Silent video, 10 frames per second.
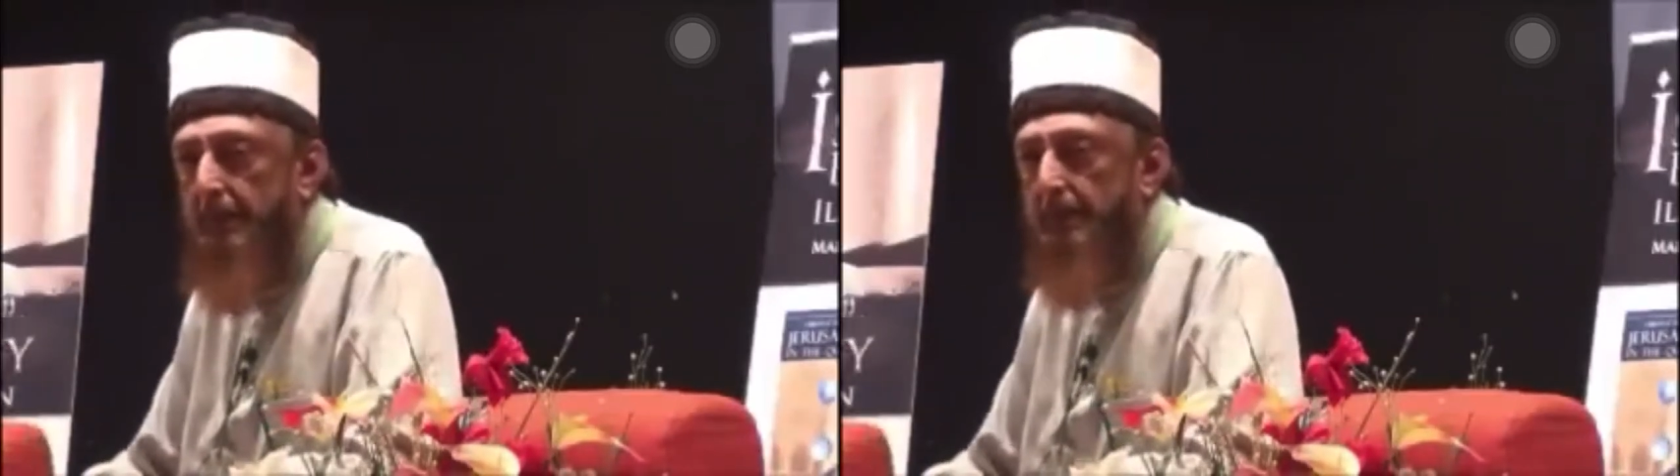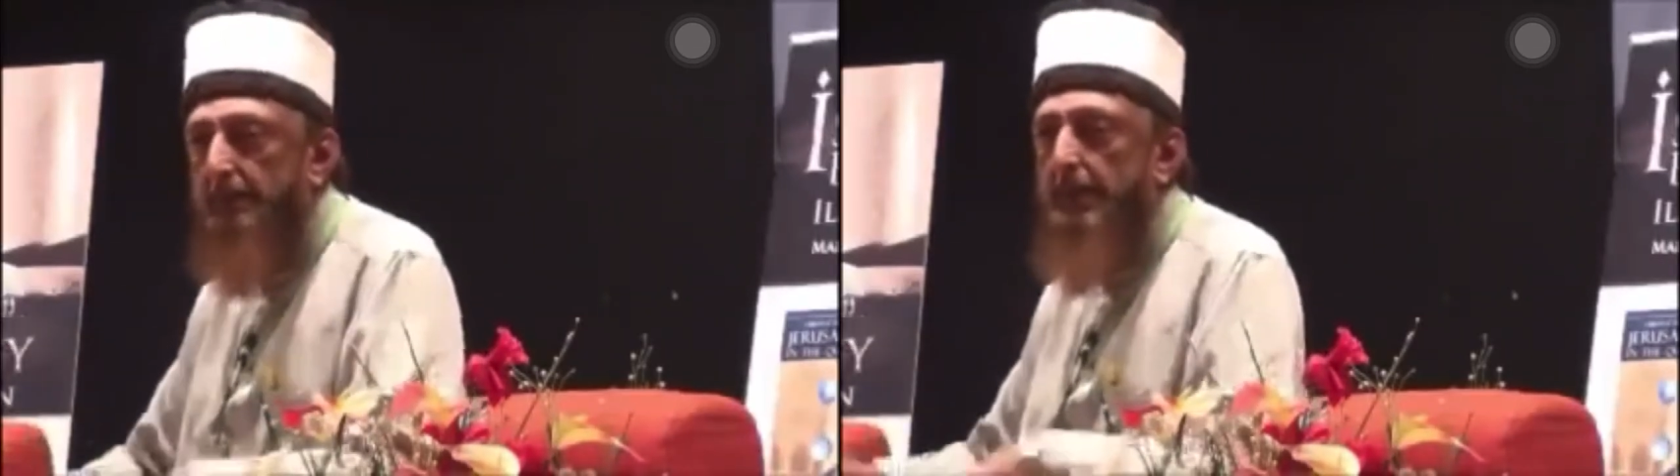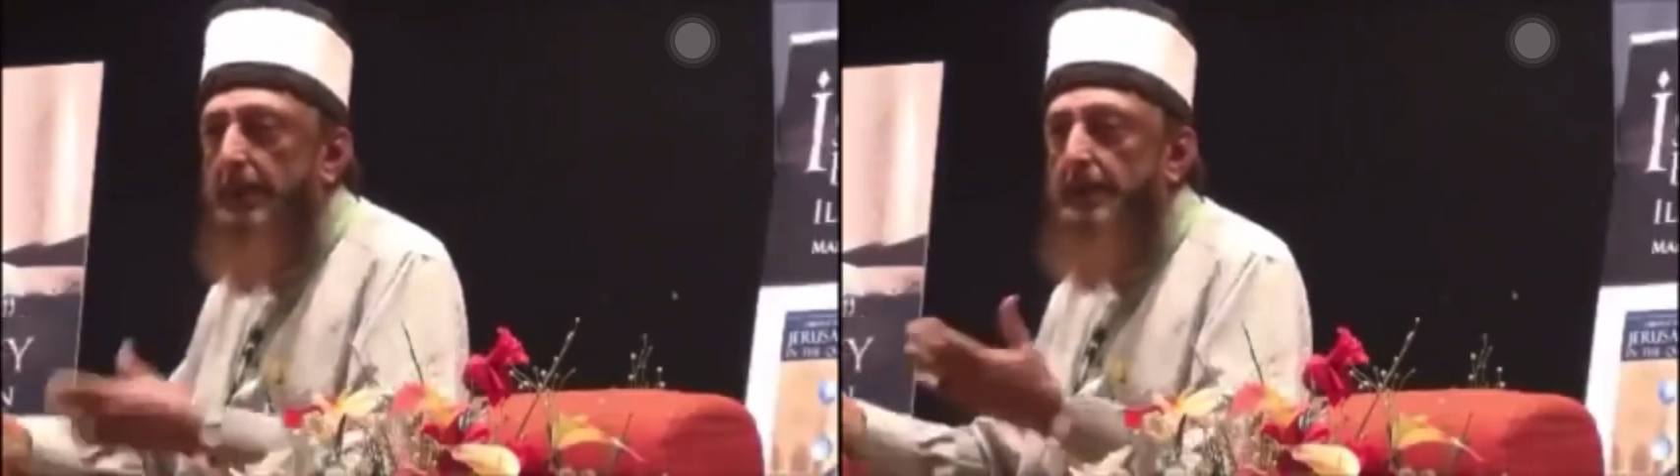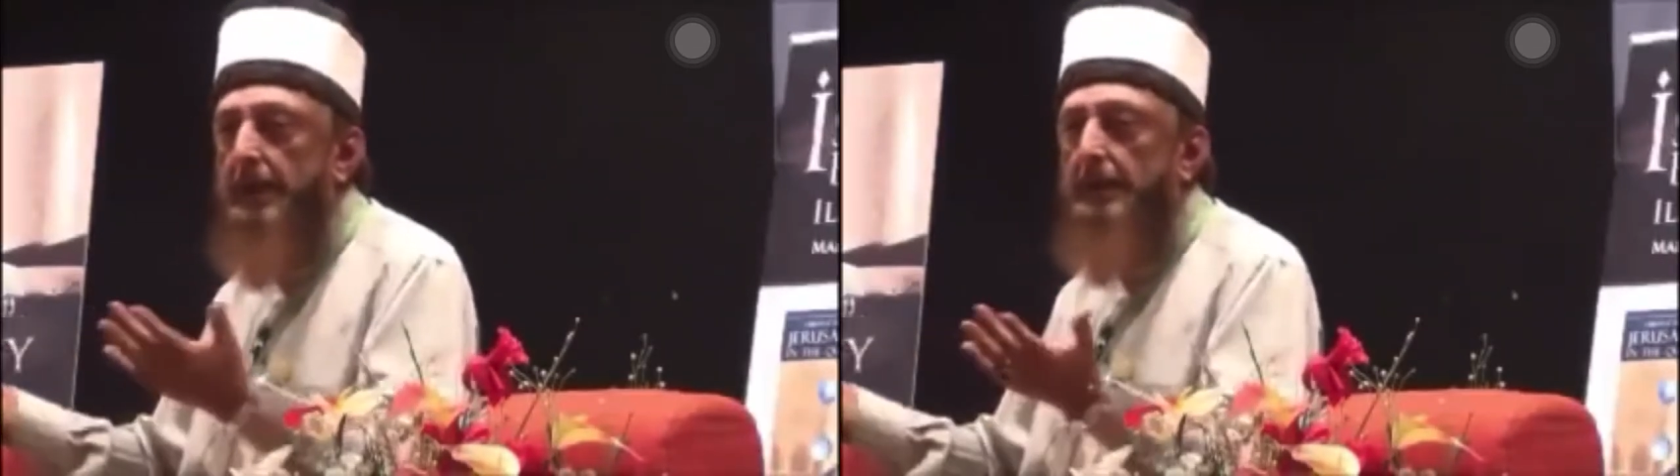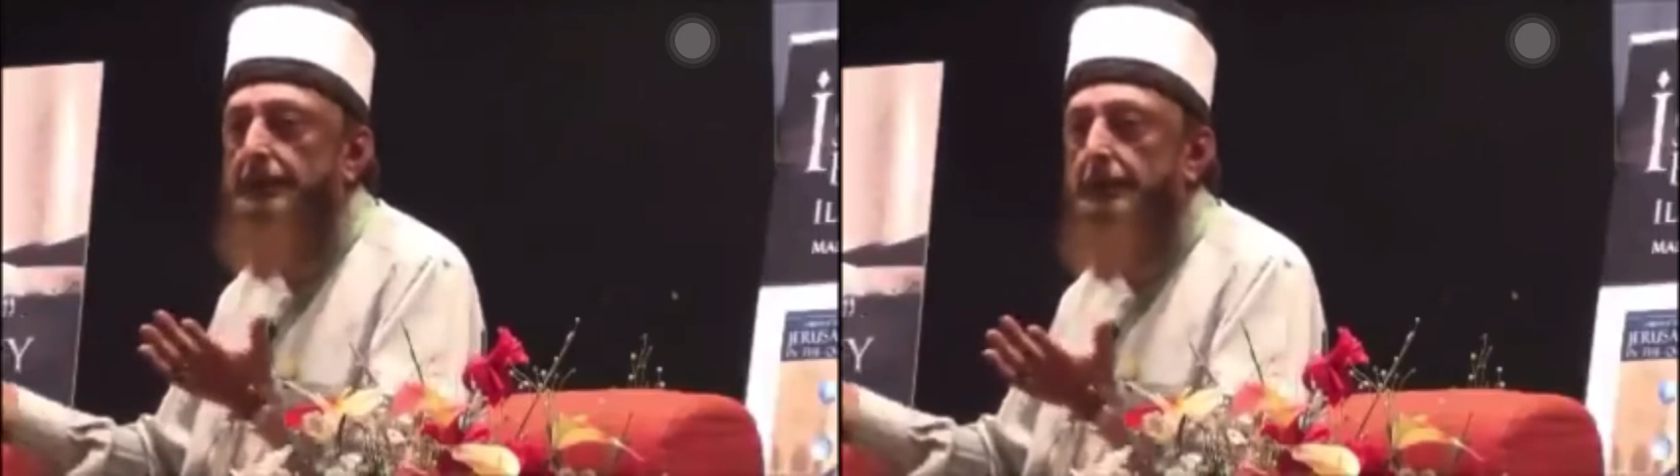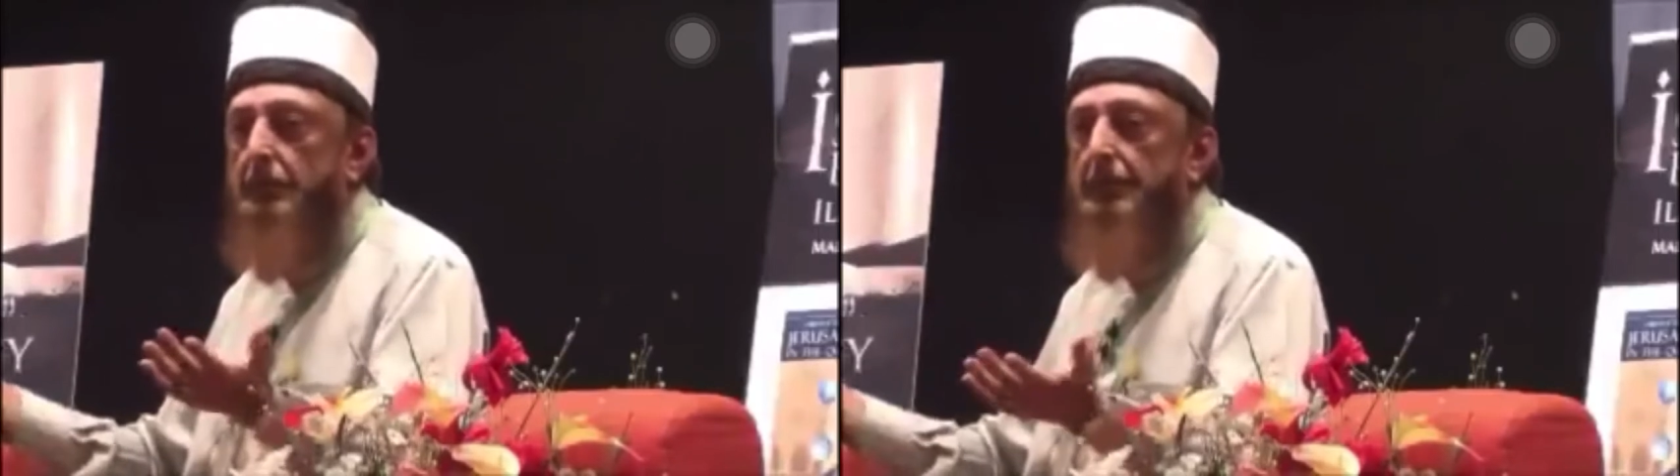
The man asked, O